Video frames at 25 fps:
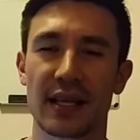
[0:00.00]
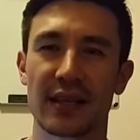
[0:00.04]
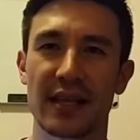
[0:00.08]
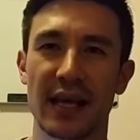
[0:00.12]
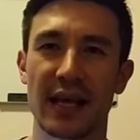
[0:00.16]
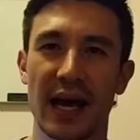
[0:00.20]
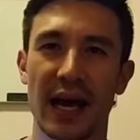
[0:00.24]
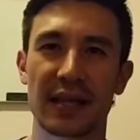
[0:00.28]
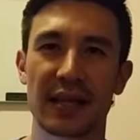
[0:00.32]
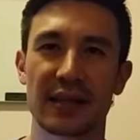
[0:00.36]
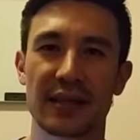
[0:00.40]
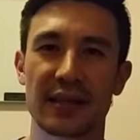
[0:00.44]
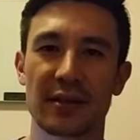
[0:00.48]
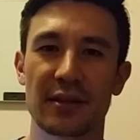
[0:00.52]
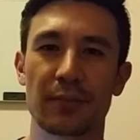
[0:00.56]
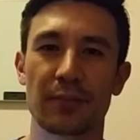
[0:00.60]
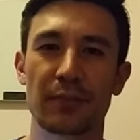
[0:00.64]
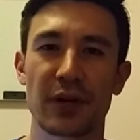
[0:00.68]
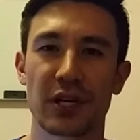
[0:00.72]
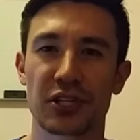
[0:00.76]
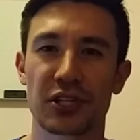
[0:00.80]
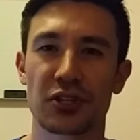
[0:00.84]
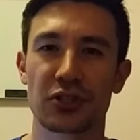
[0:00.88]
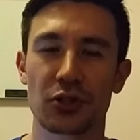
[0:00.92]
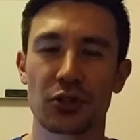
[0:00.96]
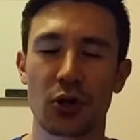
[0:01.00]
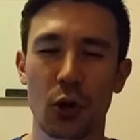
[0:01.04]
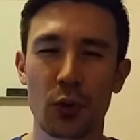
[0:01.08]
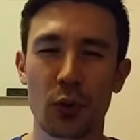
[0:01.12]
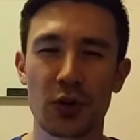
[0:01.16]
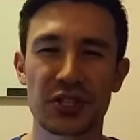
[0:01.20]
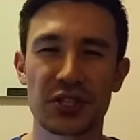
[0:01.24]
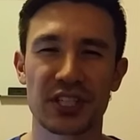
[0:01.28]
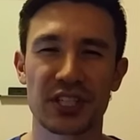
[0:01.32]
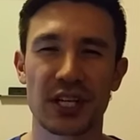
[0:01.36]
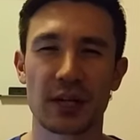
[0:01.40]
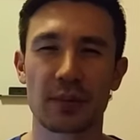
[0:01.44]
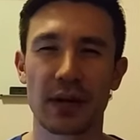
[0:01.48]
that the pictures
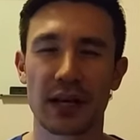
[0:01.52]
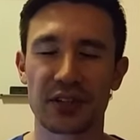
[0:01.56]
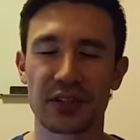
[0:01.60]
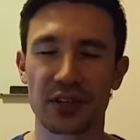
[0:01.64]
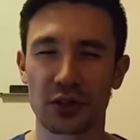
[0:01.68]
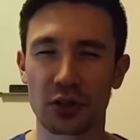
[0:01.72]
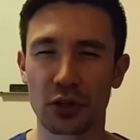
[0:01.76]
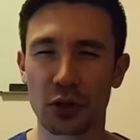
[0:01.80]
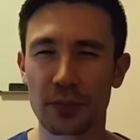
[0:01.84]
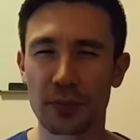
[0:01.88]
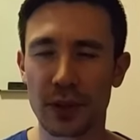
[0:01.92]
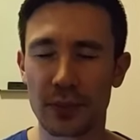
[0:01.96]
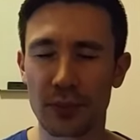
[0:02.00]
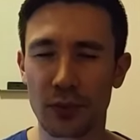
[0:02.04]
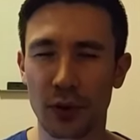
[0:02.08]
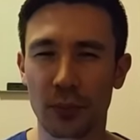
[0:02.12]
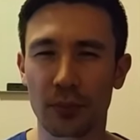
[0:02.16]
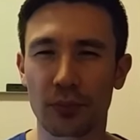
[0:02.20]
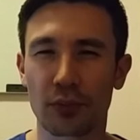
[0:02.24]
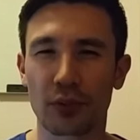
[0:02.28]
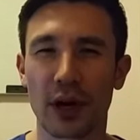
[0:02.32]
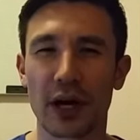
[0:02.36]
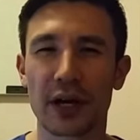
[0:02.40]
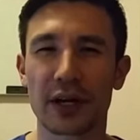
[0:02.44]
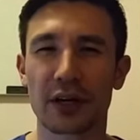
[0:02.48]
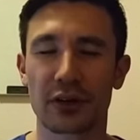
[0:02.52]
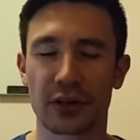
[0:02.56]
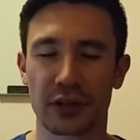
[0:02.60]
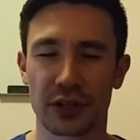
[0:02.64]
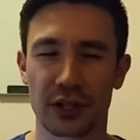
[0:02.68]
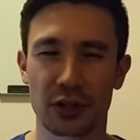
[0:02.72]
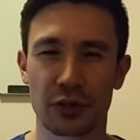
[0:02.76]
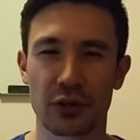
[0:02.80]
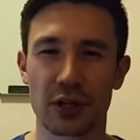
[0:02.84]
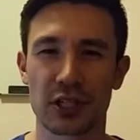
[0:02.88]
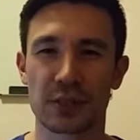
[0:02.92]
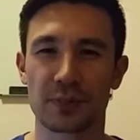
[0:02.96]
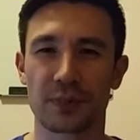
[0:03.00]
always seem like they're a little bit more brighter and
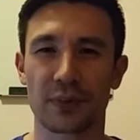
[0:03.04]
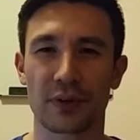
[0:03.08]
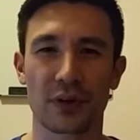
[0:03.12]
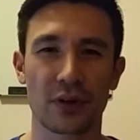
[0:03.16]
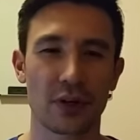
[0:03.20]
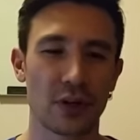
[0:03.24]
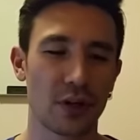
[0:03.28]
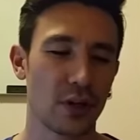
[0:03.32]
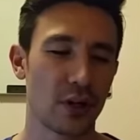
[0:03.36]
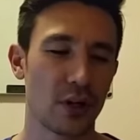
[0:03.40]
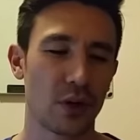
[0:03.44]
crisper.